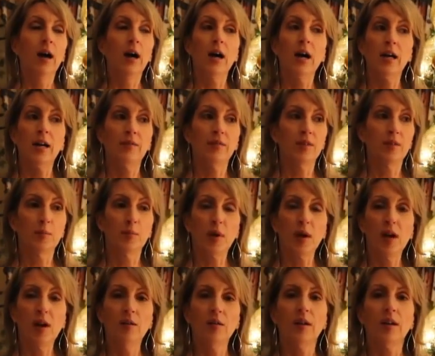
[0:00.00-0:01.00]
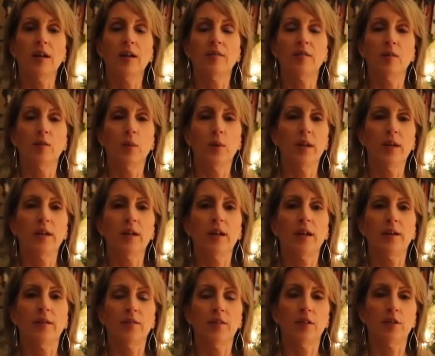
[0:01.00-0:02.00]
I have it in brown, I have it in white, I
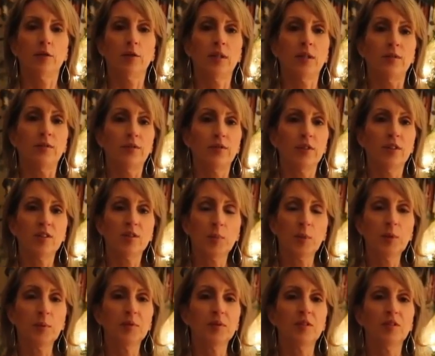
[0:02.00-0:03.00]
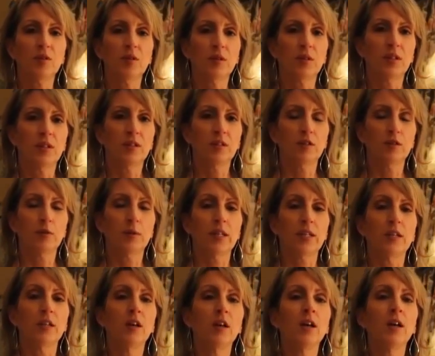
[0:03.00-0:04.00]
have it in green. For this purpose, you only need a green.